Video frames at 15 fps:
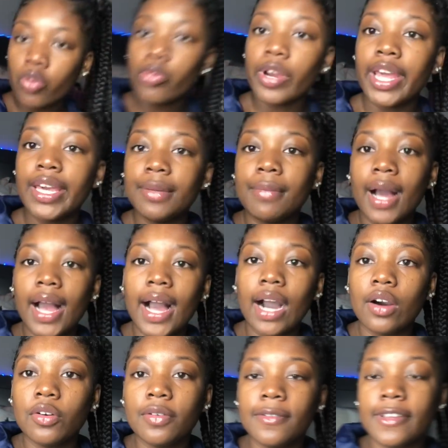Rate my
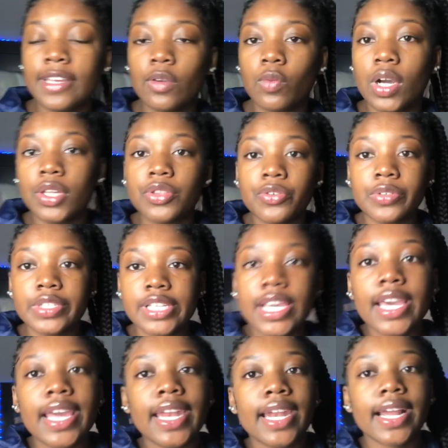outfit one through
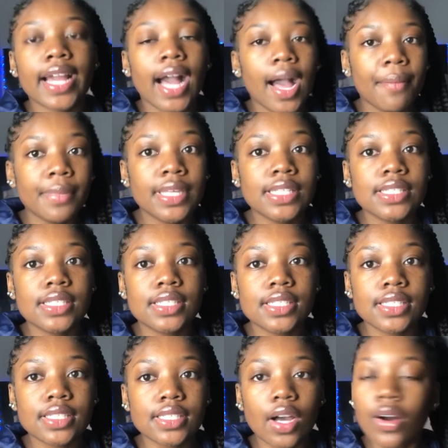ten in the comments,
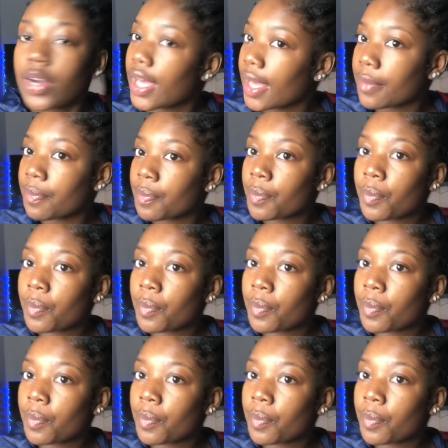okay?